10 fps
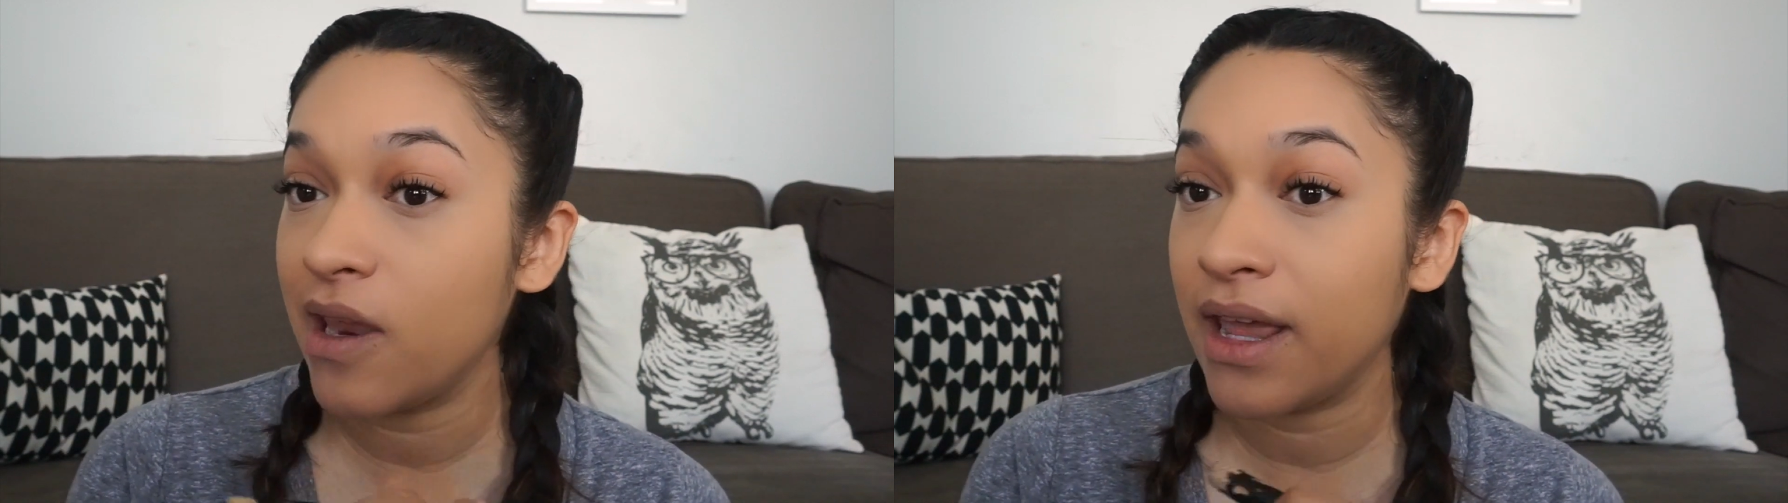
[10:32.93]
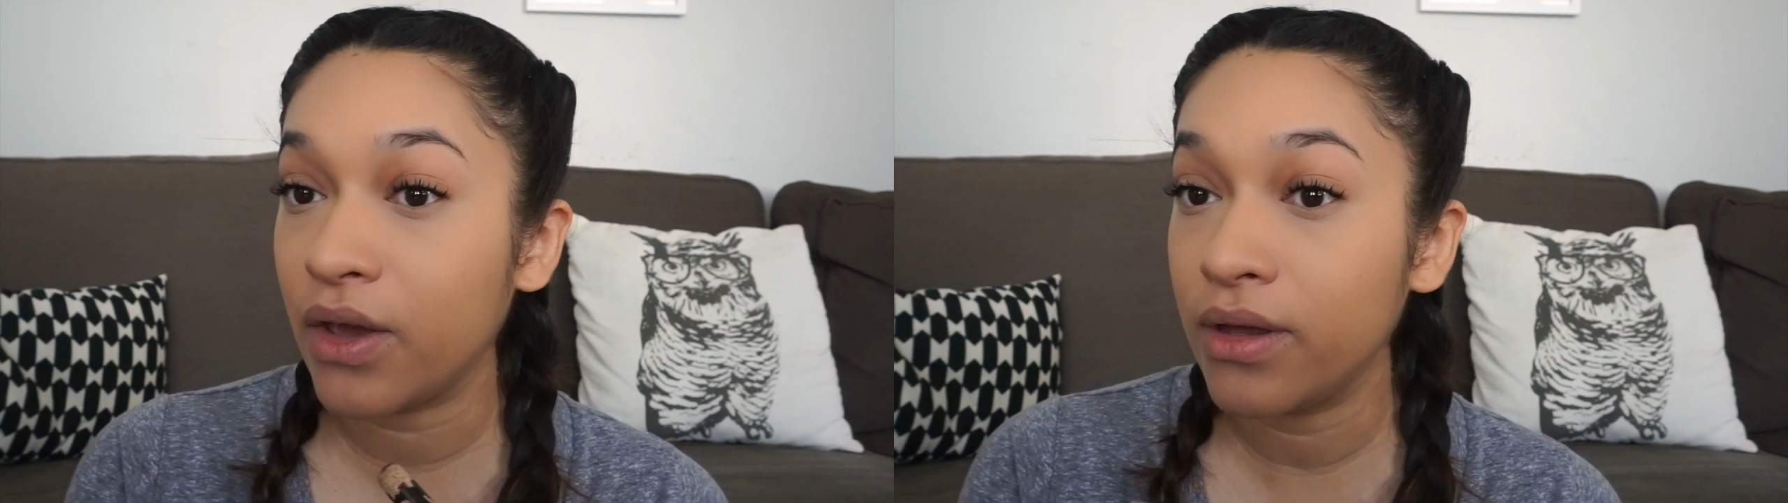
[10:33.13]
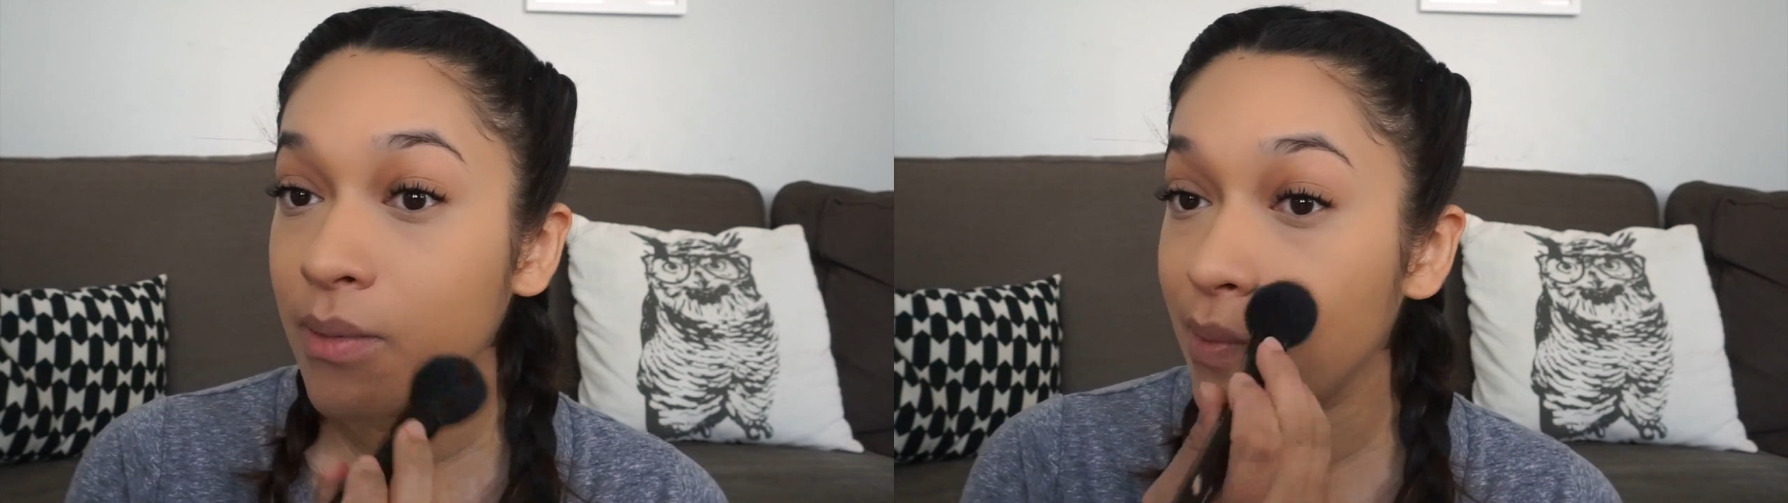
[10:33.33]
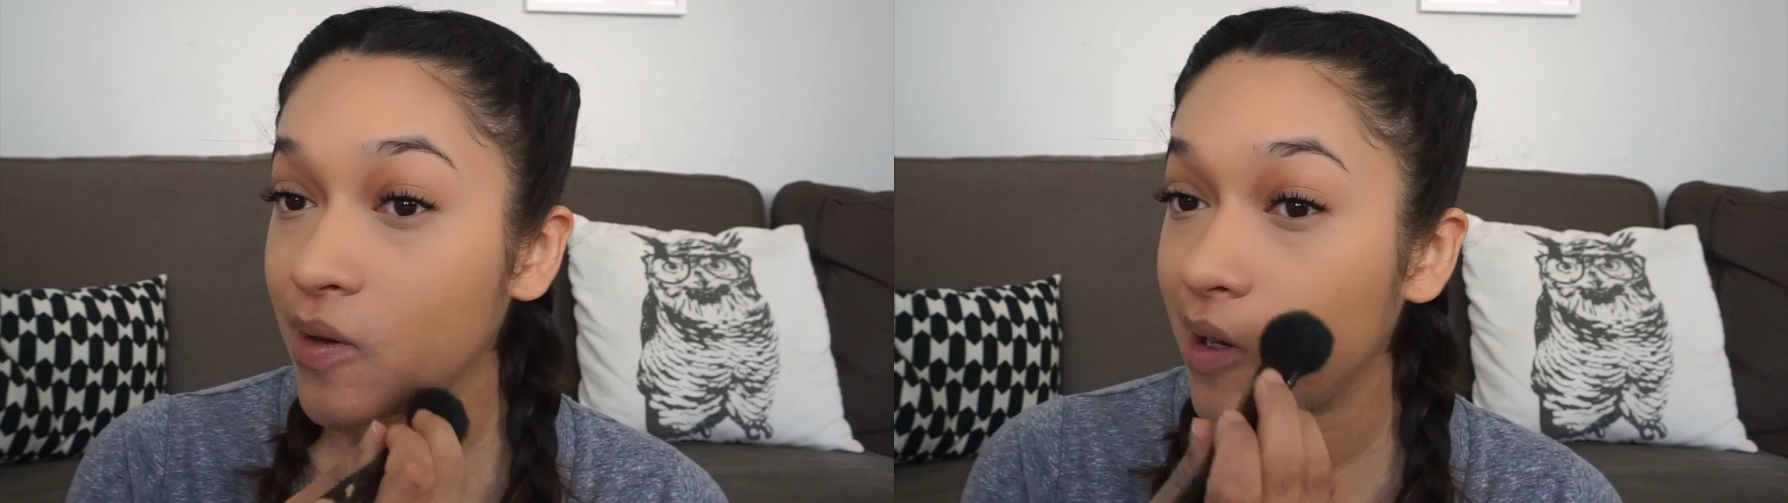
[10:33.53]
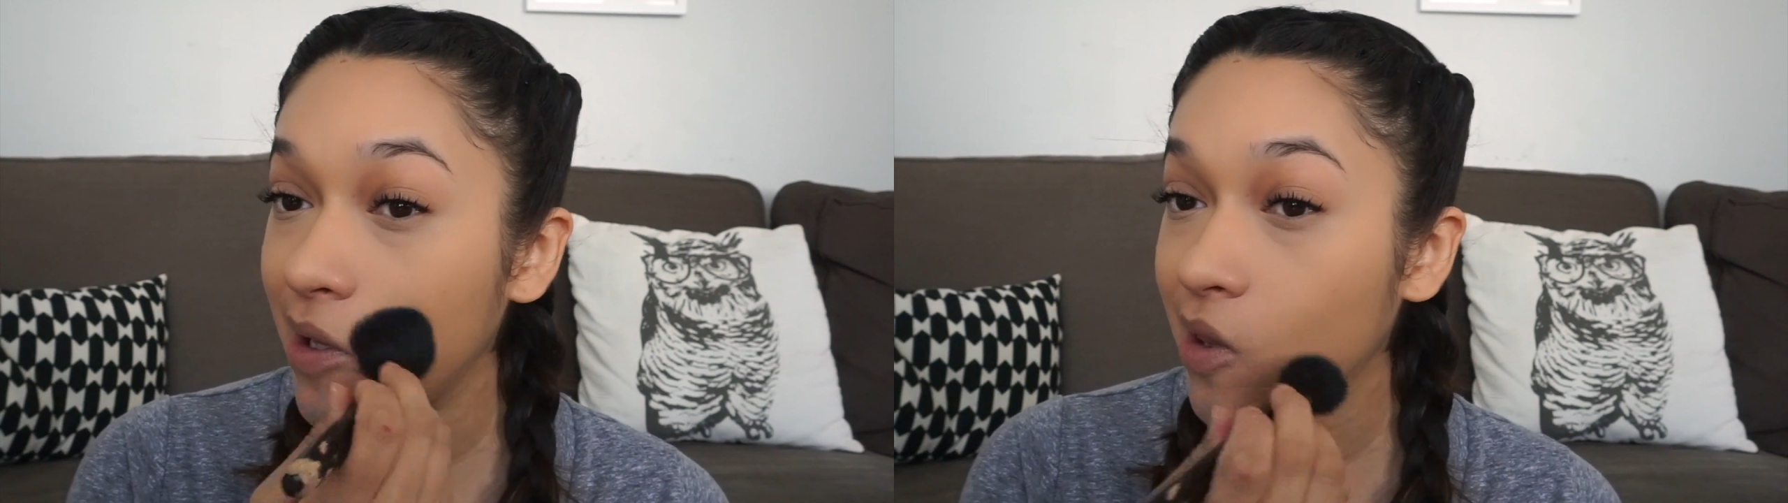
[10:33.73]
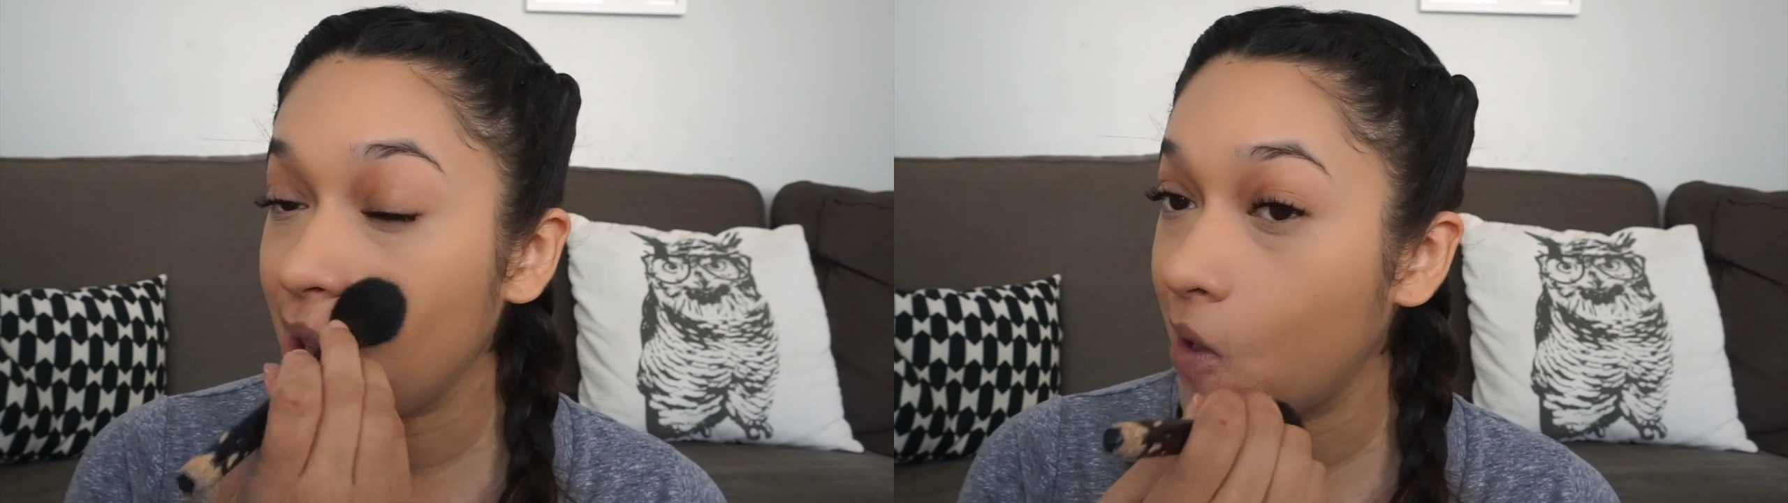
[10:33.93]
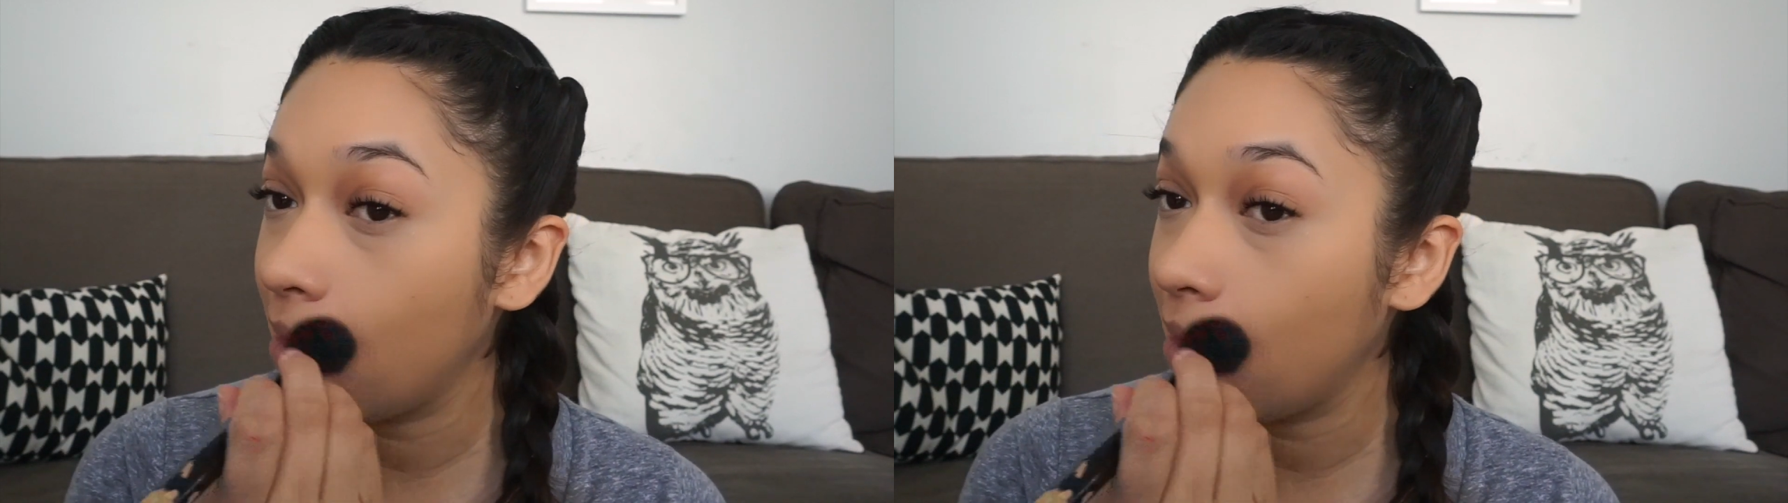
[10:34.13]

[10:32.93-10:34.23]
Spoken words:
and I couldn't breathe.